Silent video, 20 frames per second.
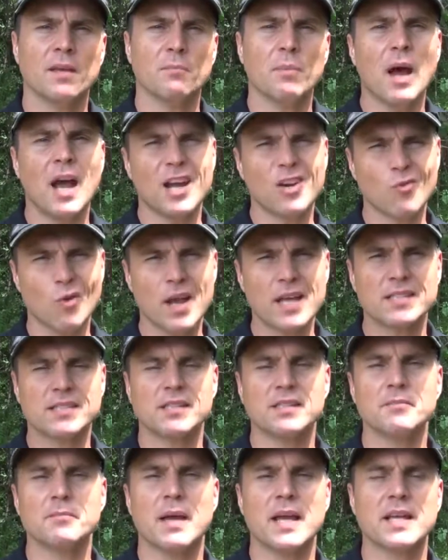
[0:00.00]
pine
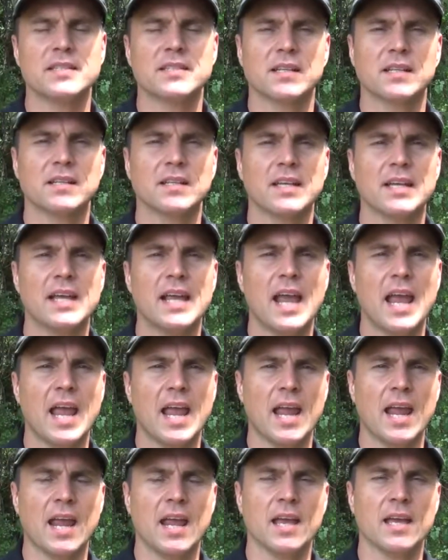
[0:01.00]
resin basically,
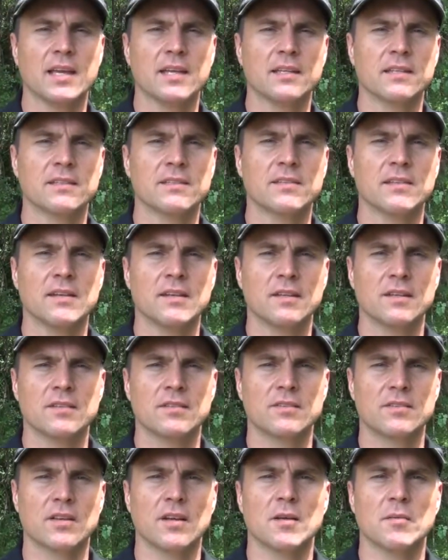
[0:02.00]
and
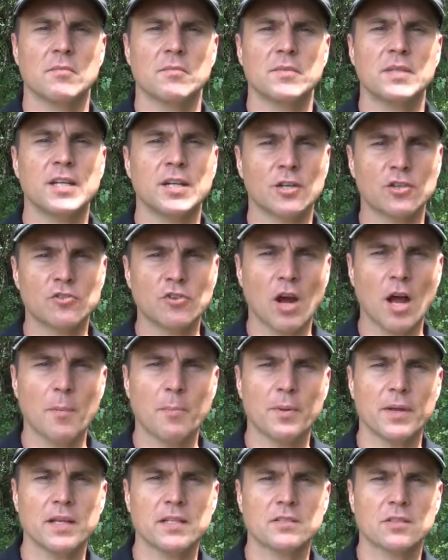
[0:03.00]
some deer
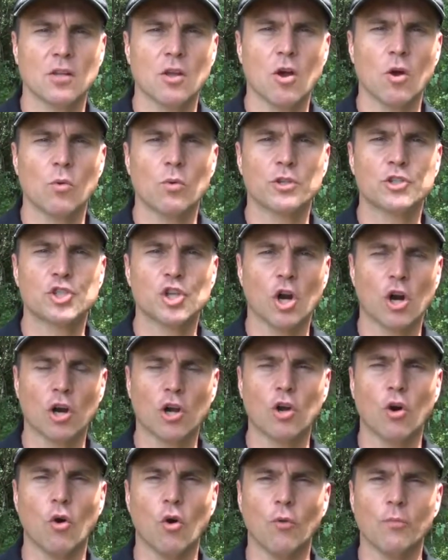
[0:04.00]
droppings along with
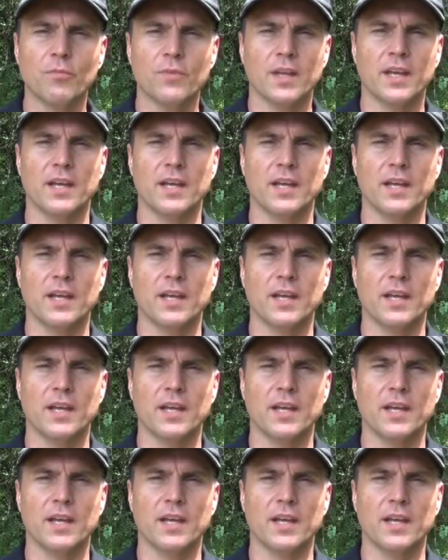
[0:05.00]
charcoal.